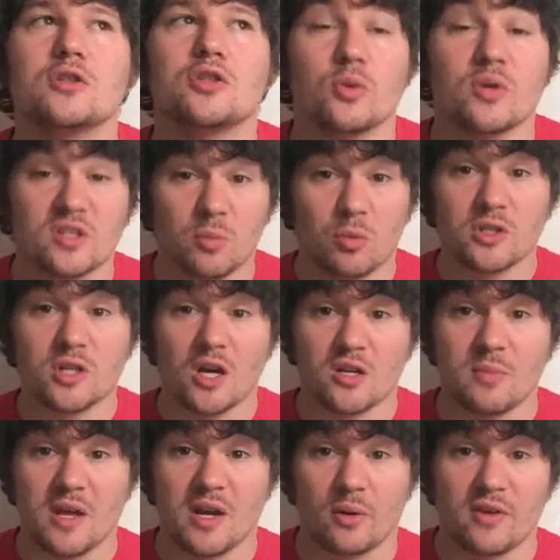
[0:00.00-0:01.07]
doing some more
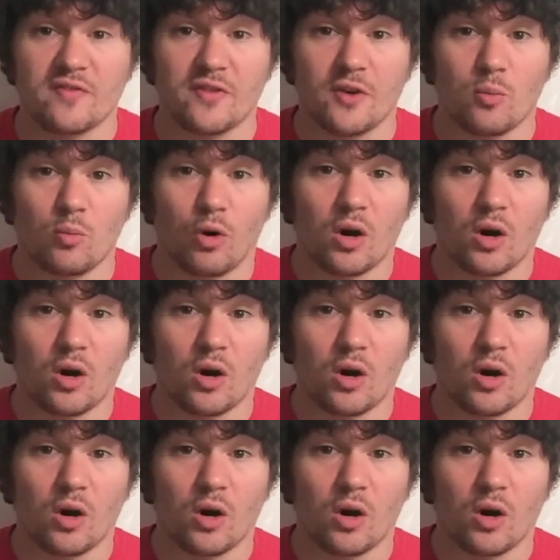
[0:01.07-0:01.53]
documentary film